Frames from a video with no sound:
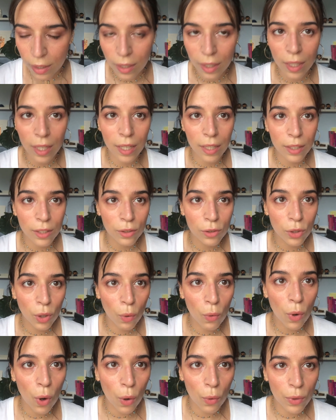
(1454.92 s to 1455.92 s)
and you
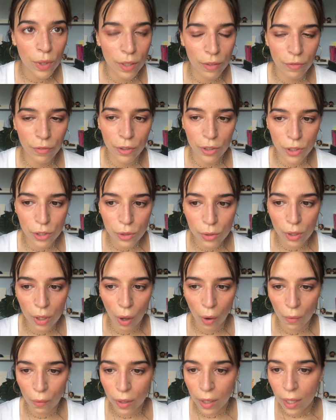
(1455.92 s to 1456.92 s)
don't hold it for too
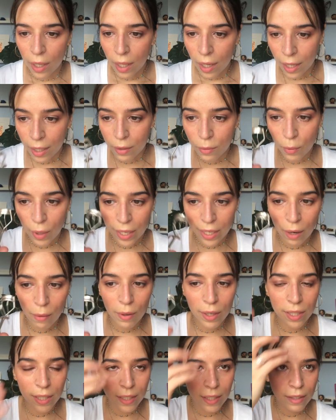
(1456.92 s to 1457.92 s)
long. Like right now
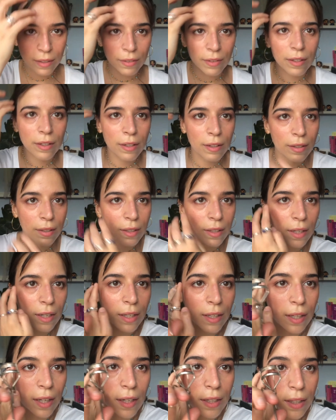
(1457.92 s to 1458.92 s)
I did it
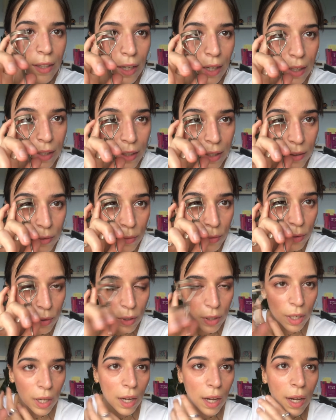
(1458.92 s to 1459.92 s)
like
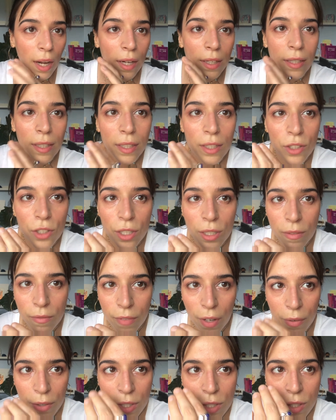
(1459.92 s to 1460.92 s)
I did it
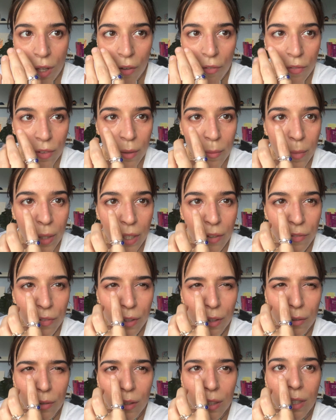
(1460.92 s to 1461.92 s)
very softly, but I
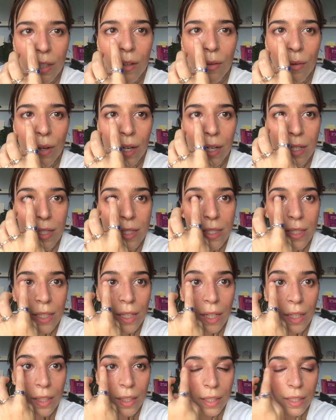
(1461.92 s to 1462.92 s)
think you can already see
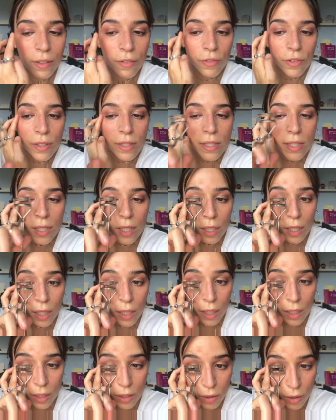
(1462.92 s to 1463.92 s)
like the difference.
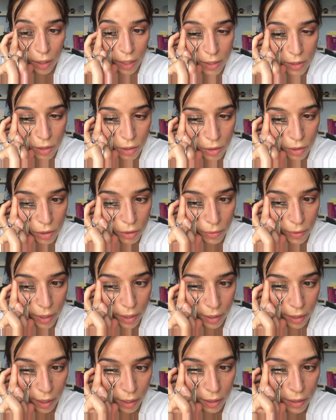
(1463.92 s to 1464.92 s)
So let's do it
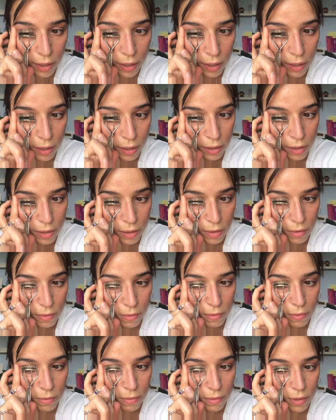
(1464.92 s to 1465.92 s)
again. So
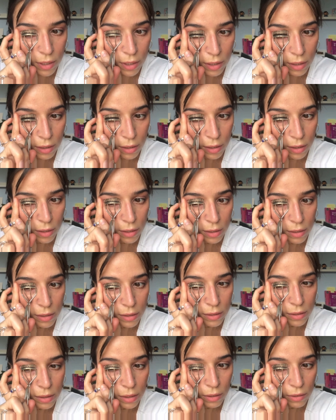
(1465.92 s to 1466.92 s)
one
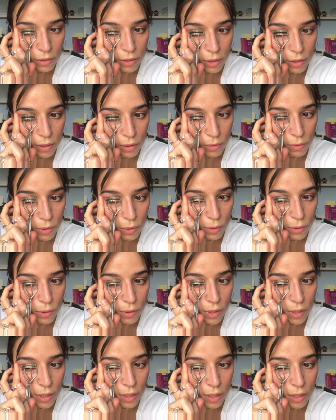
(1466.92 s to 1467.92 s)
close to the
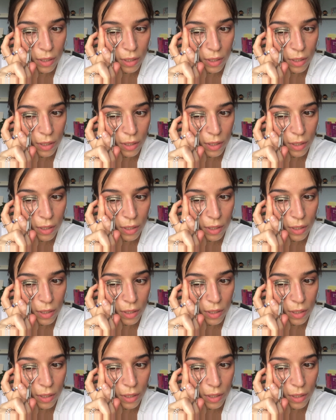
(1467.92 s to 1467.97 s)
roots,